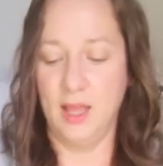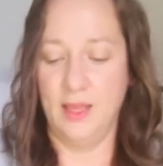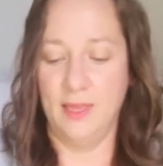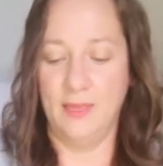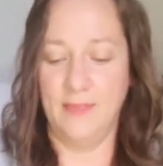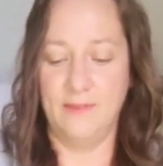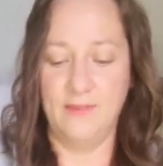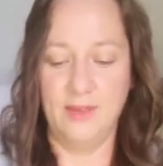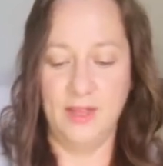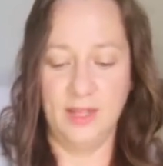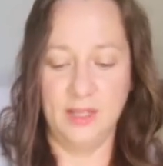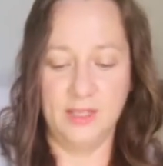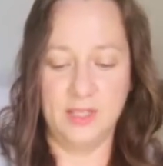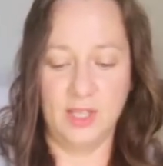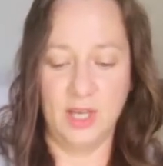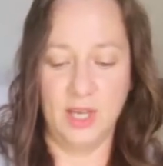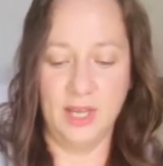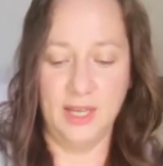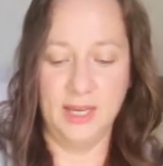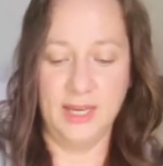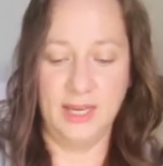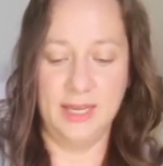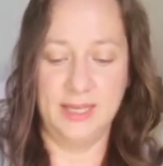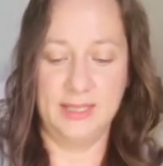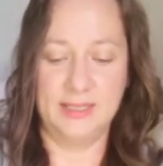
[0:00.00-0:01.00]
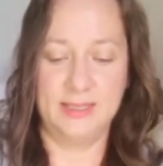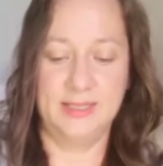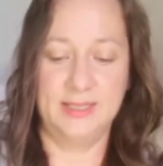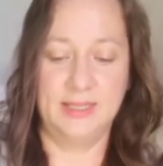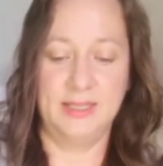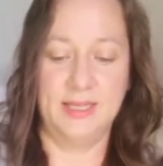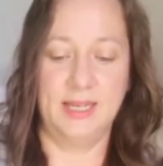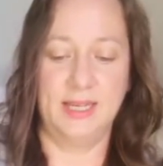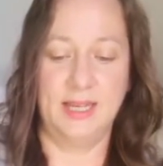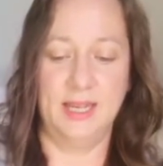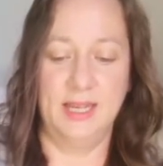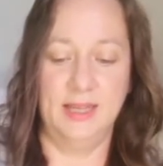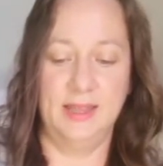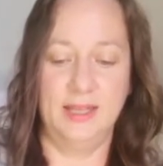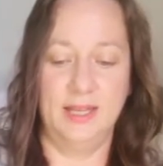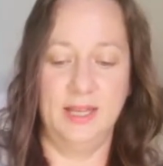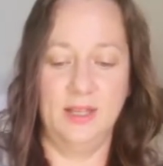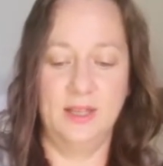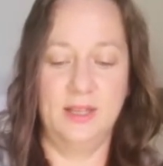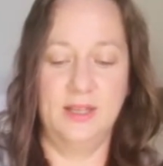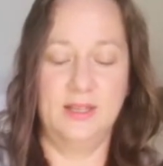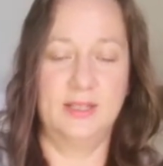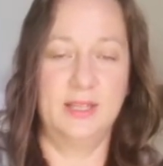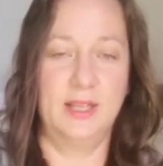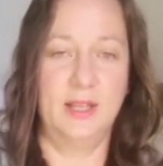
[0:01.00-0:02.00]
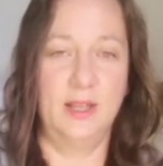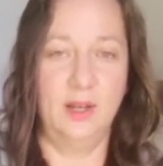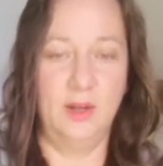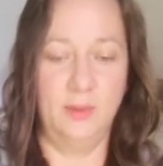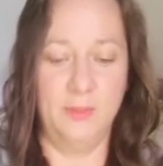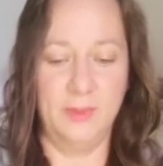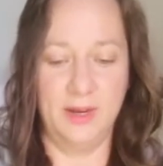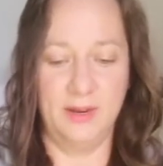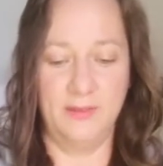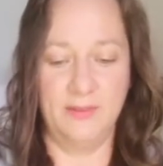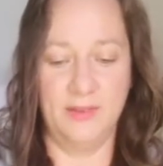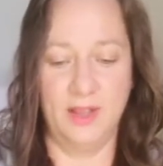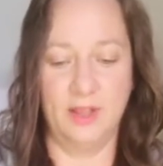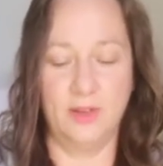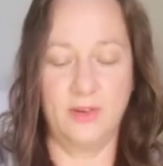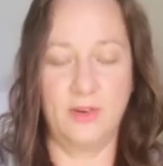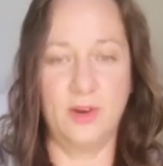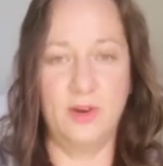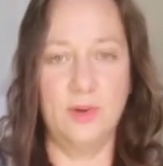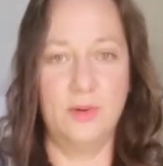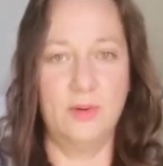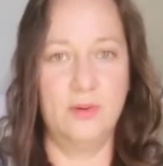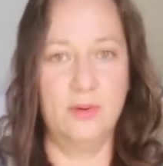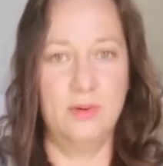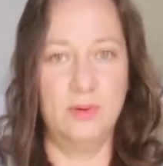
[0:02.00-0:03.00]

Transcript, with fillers: The felt dot is stuck in there. There's a little bit of Velcro